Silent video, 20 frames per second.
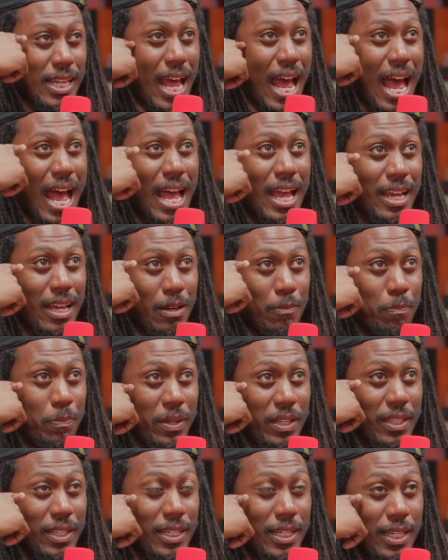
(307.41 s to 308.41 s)
eye
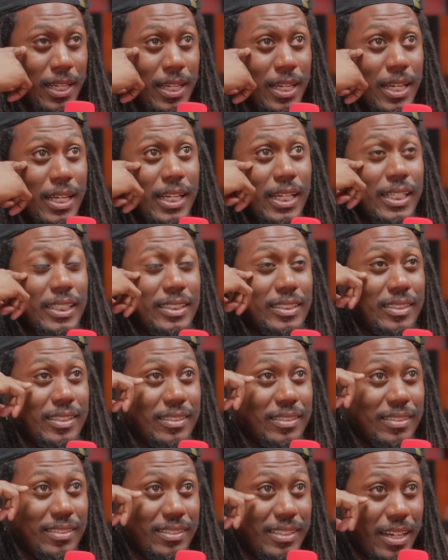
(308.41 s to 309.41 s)
ability
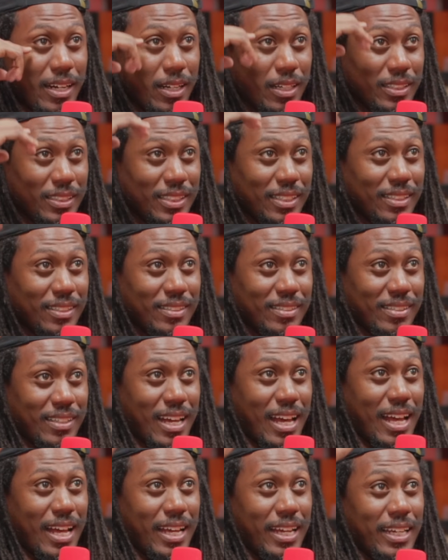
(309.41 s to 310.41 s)
to stare into the
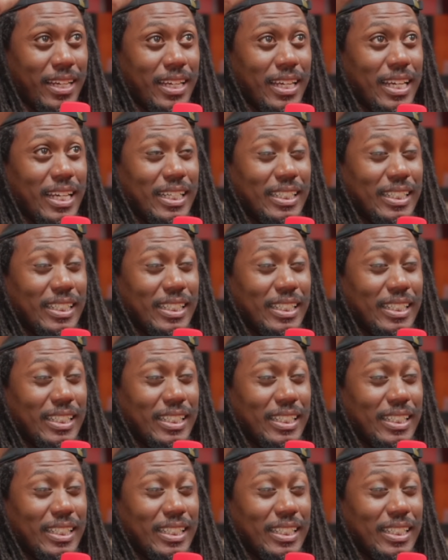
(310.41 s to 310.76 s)
sky,